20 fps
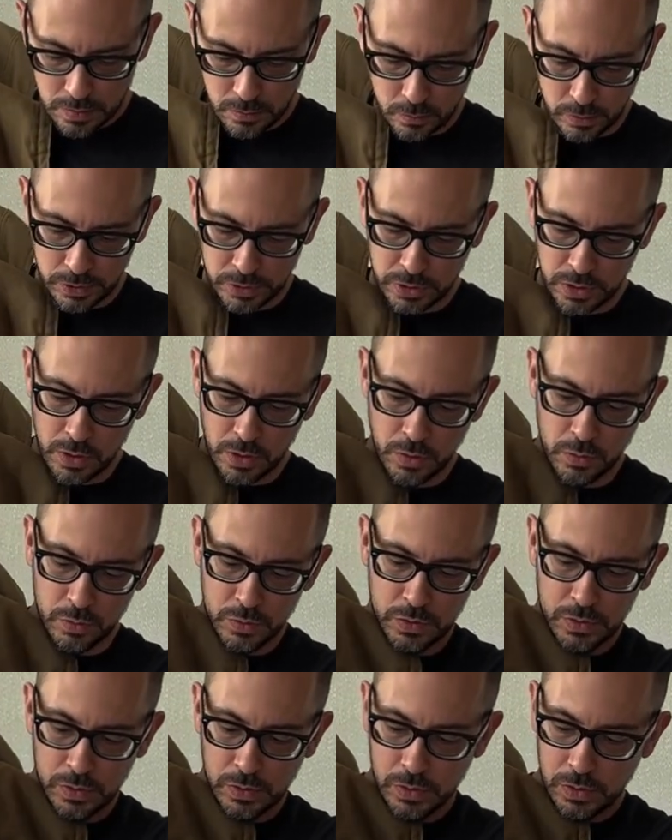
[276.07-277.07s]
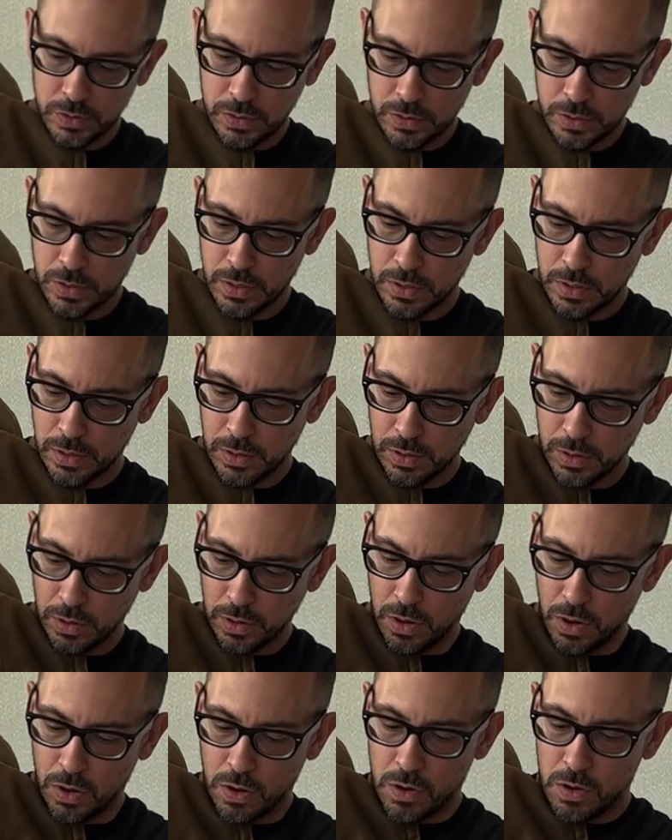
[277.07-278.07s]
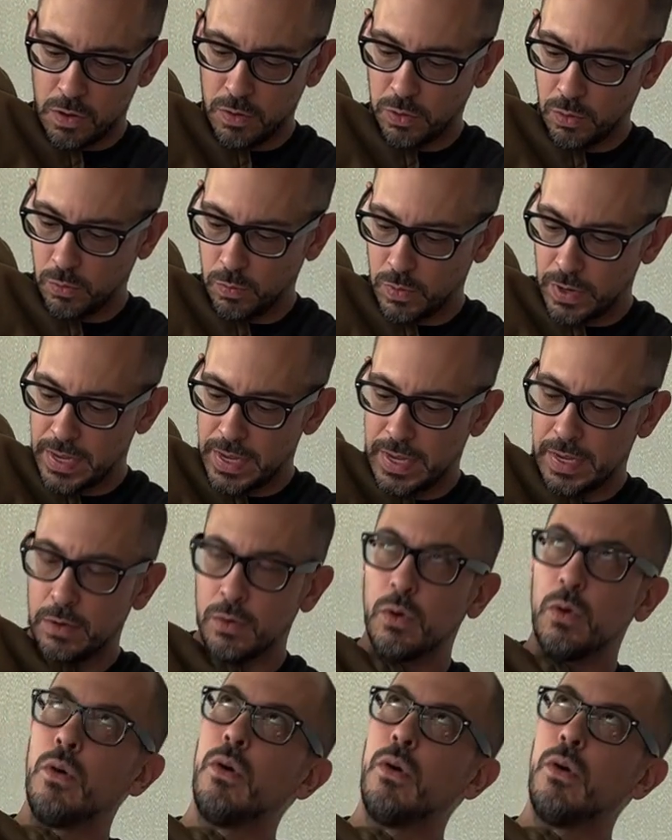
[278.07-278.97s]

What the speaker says: which goes all the way